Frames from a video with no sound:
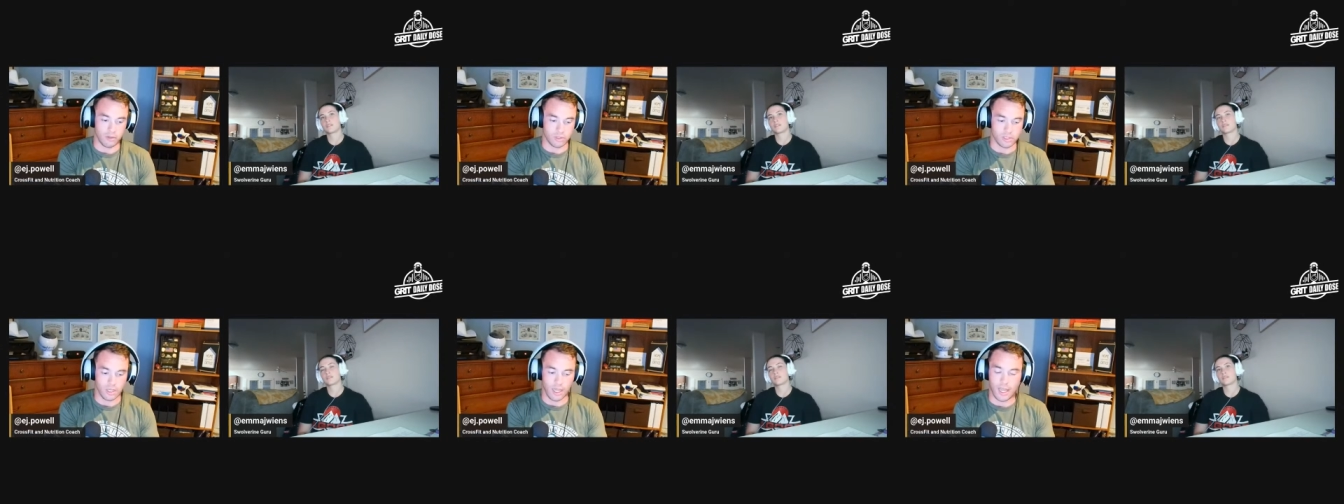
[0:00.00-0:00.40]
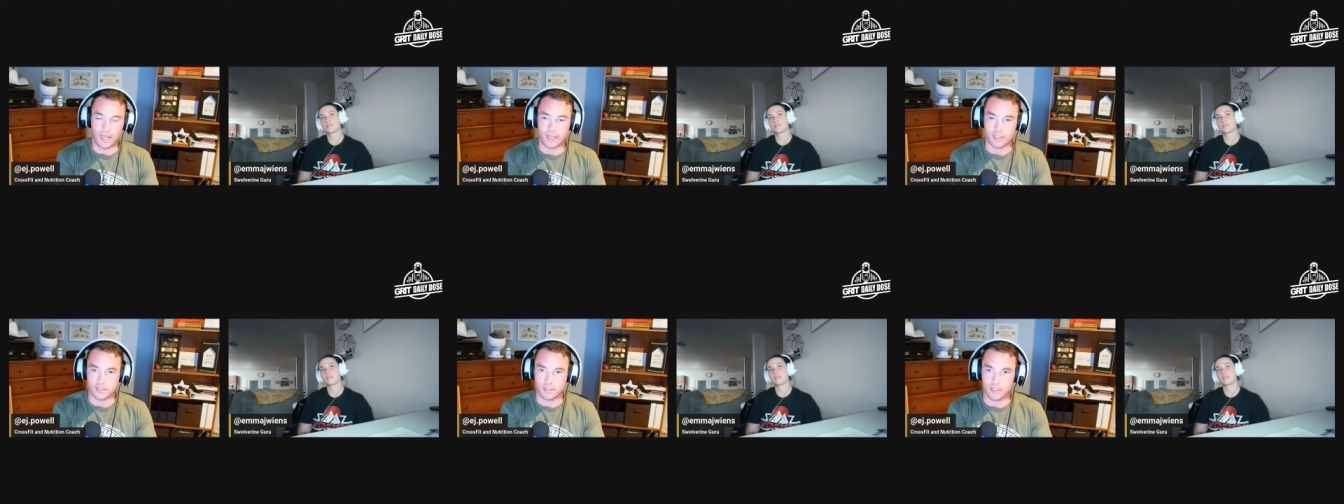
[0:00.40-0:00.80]

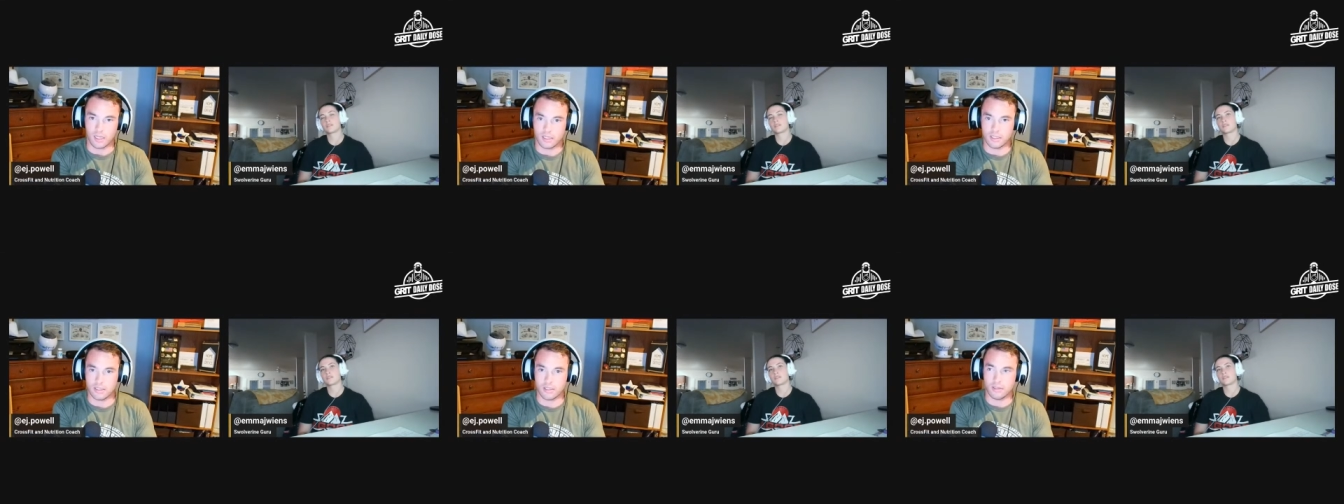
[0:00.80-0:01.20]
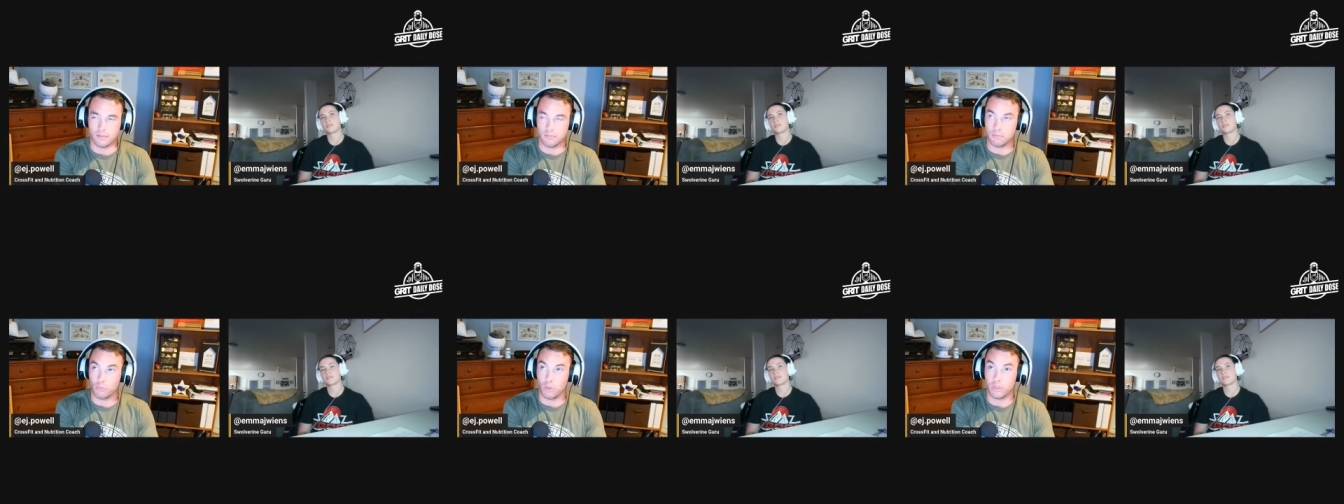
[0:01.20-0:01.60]
has a
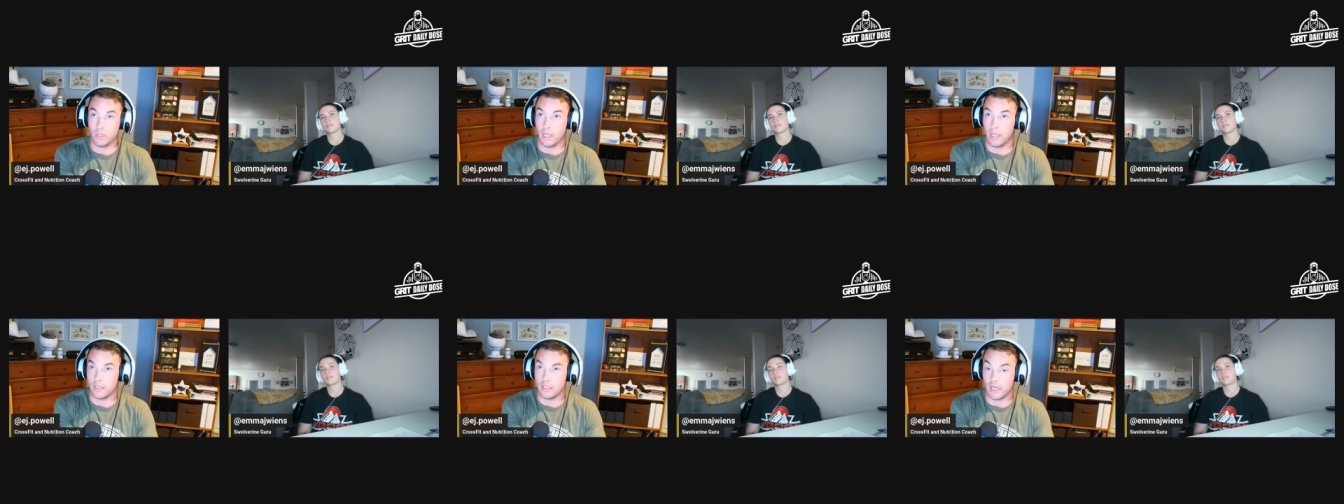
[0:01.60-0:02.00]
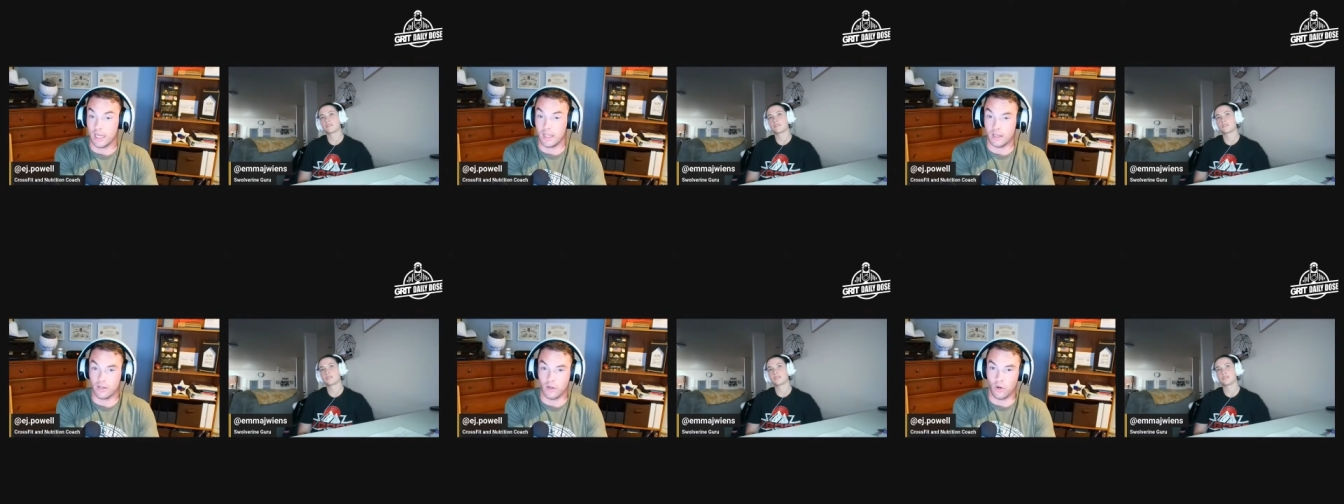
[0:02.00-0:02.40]
diet
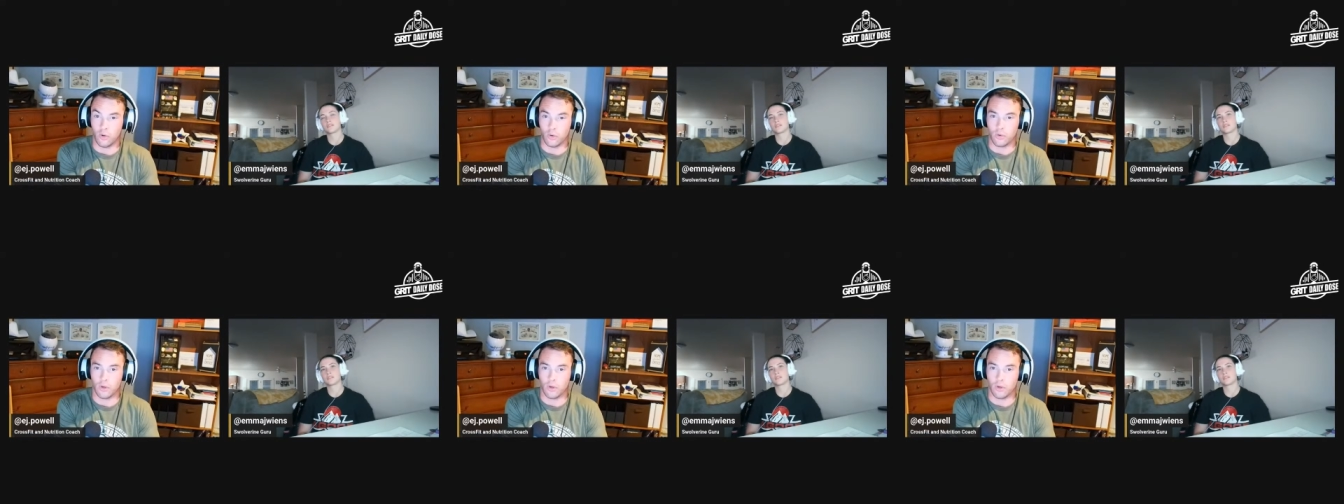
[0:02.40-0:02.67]
coke,